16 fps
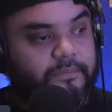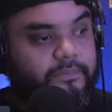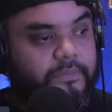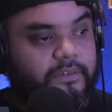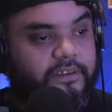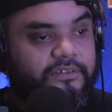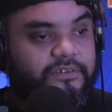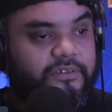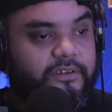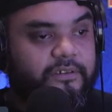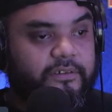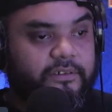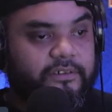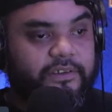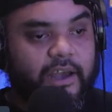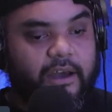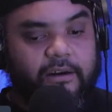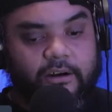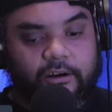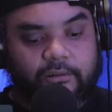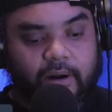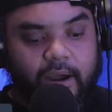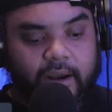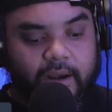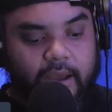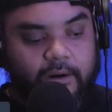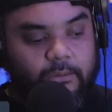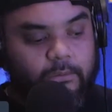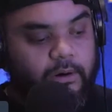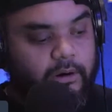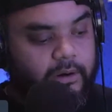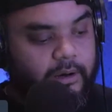just how to grind, how to
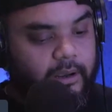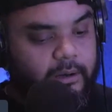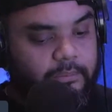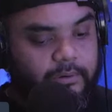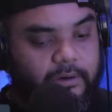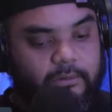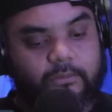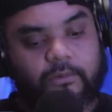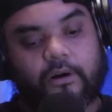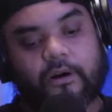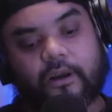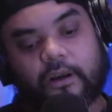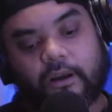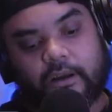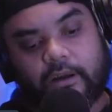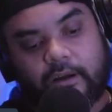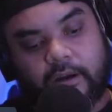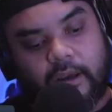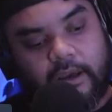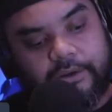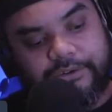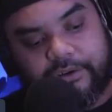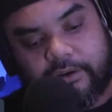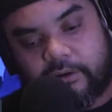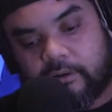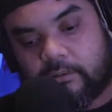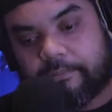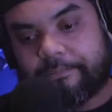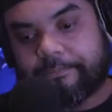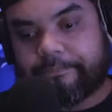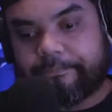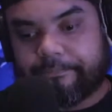work, how to put in work at a young age,
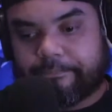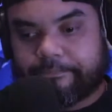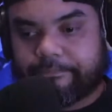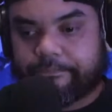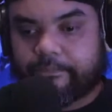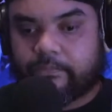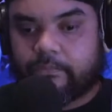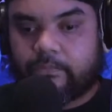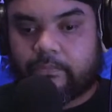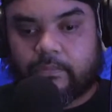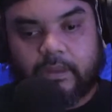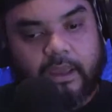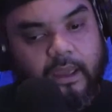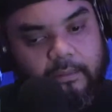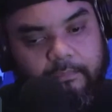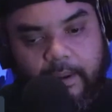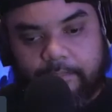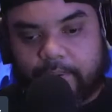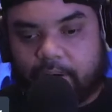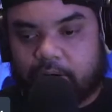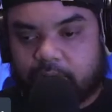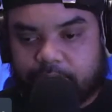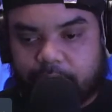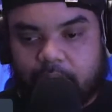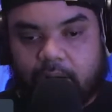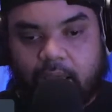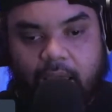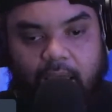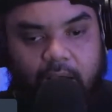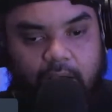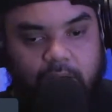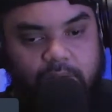and yeah, my parents bought a
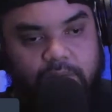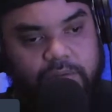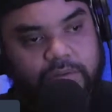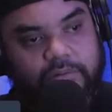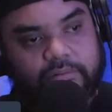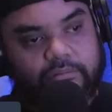house